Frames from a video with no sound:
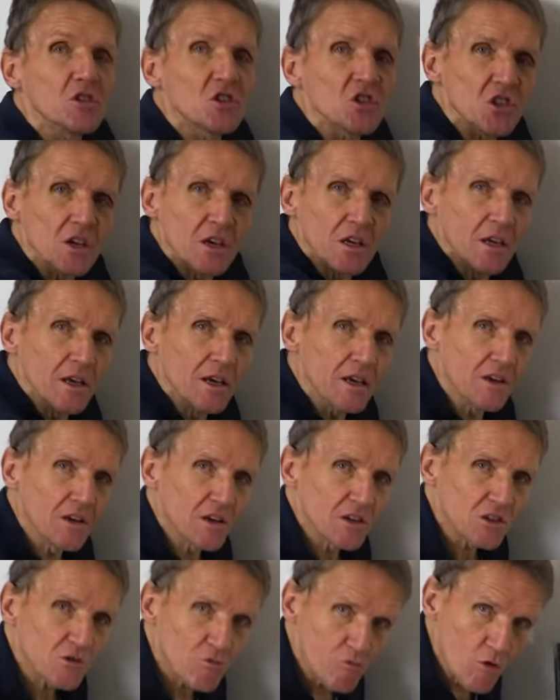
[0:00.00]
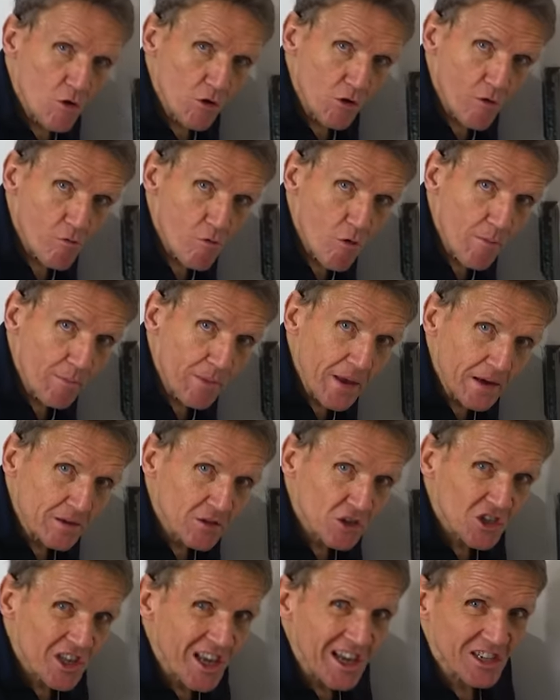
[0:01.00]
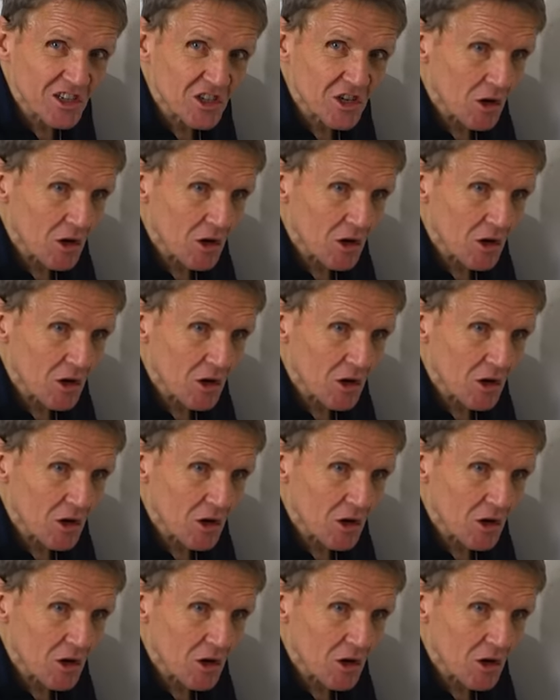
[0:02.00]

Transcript: ceiling and it's ruined the room downstairs.